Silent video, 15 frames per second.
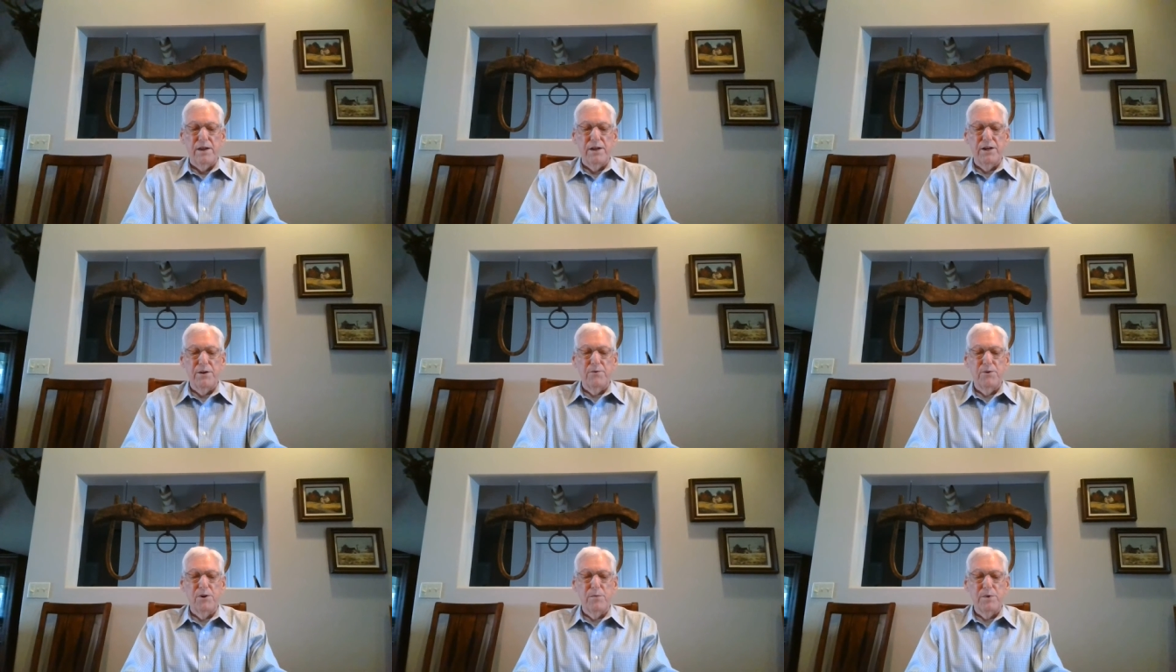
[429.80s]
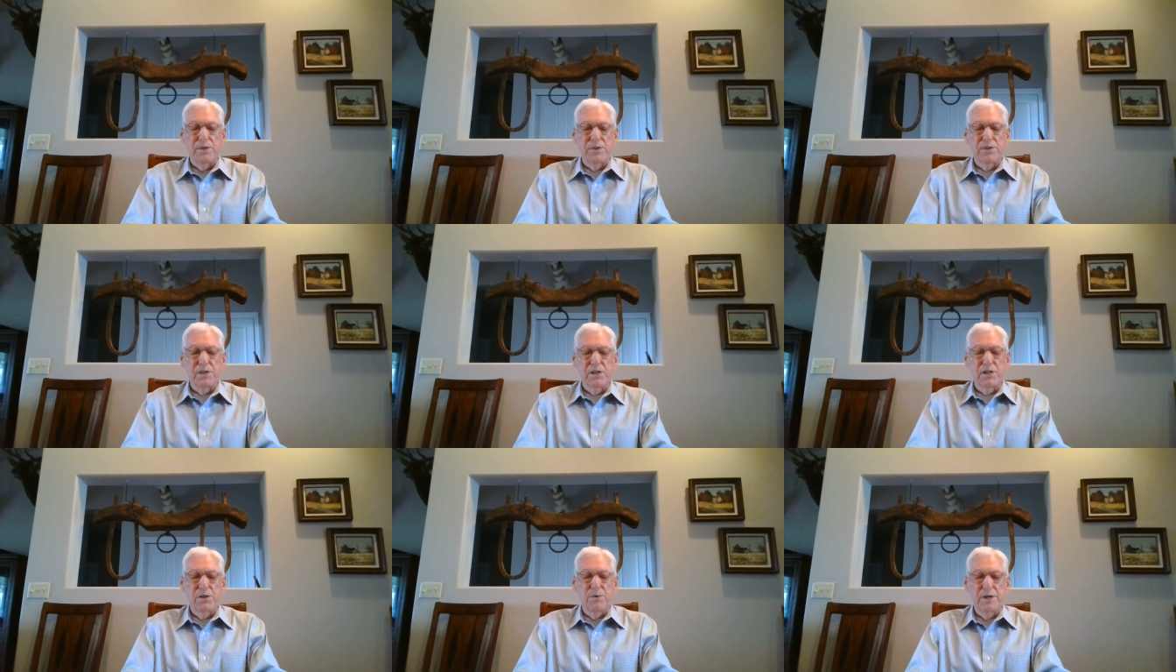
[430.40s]
And in Romans
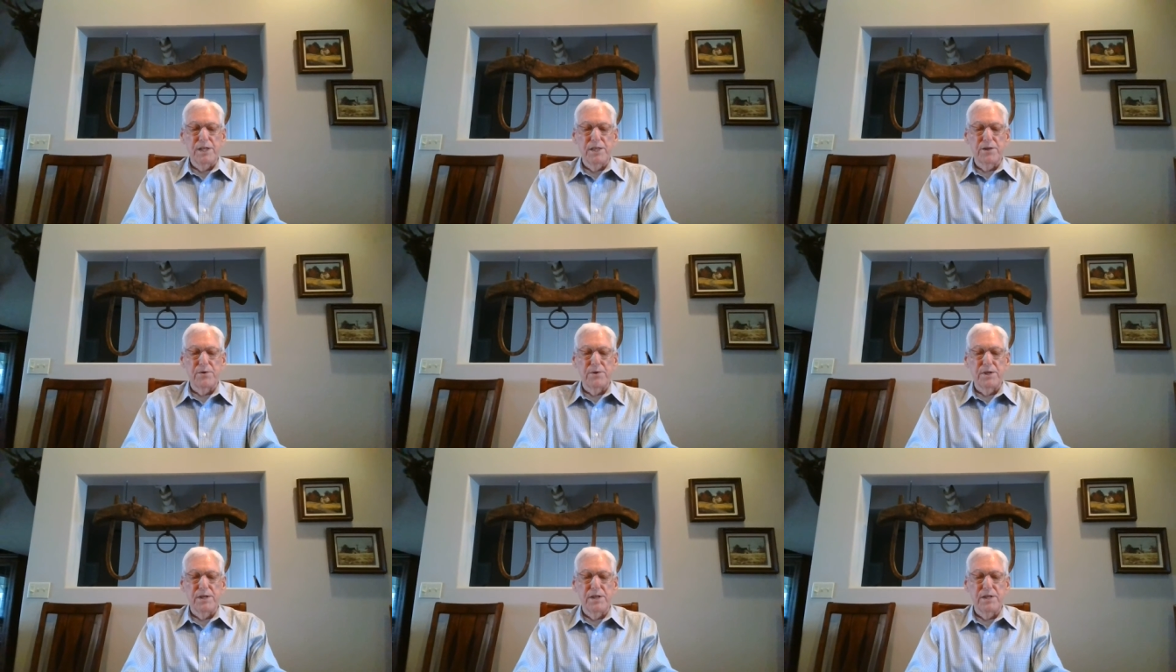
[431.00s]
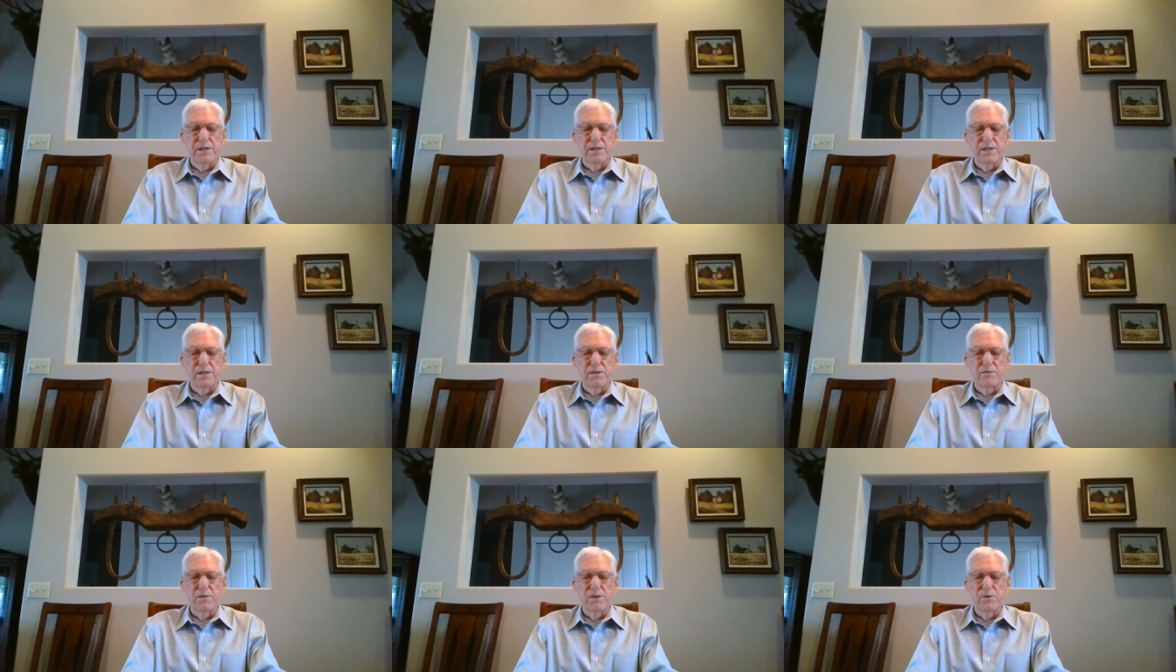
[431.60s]
6:23
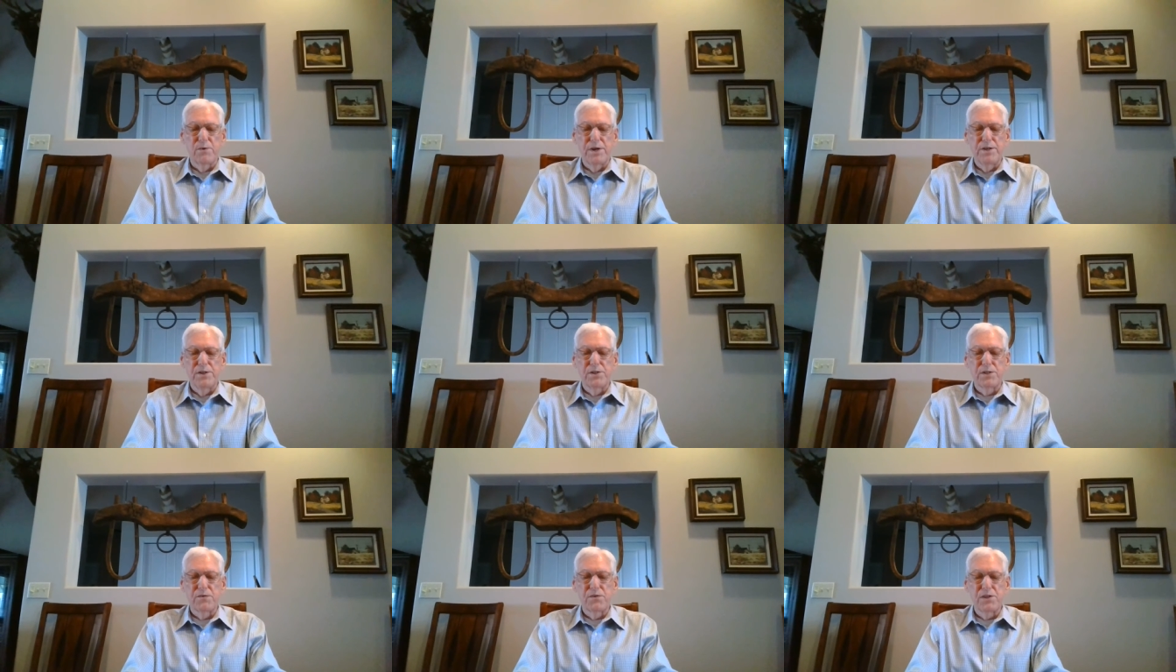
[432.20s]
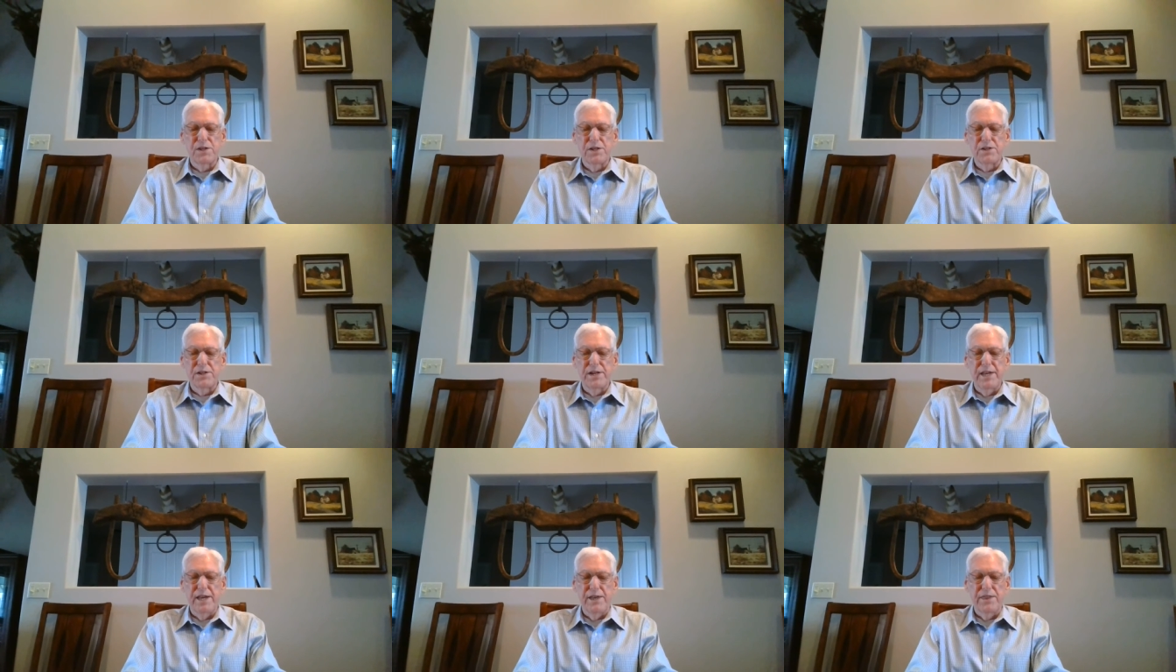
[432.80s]
says, "For the wages of sin
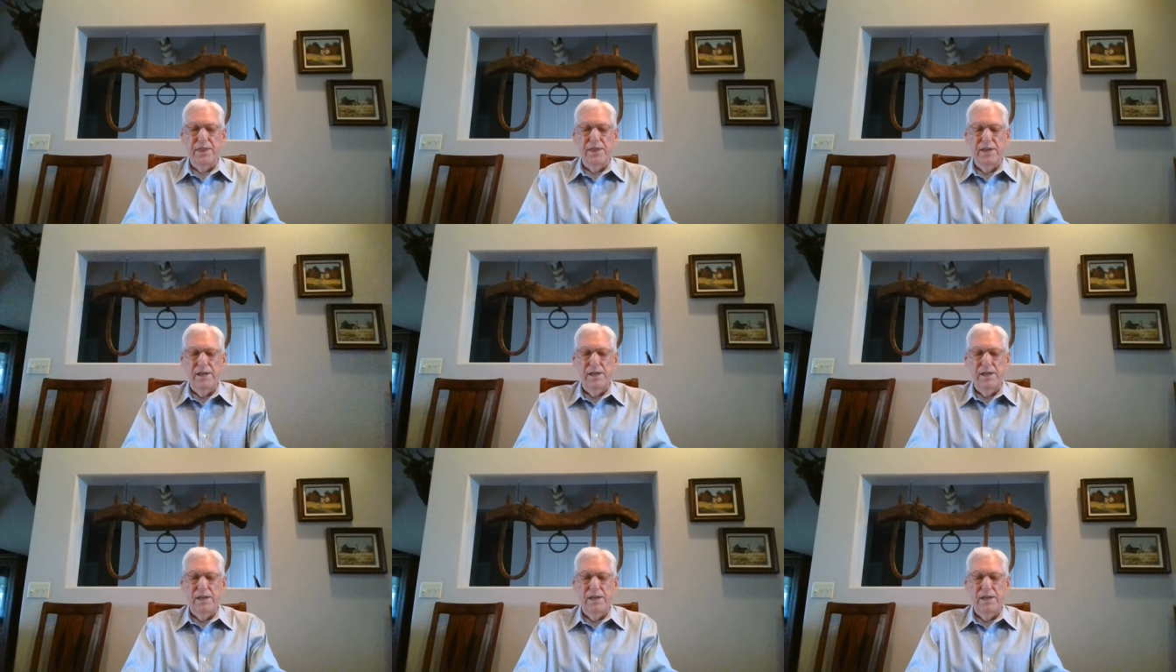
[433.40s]
is death,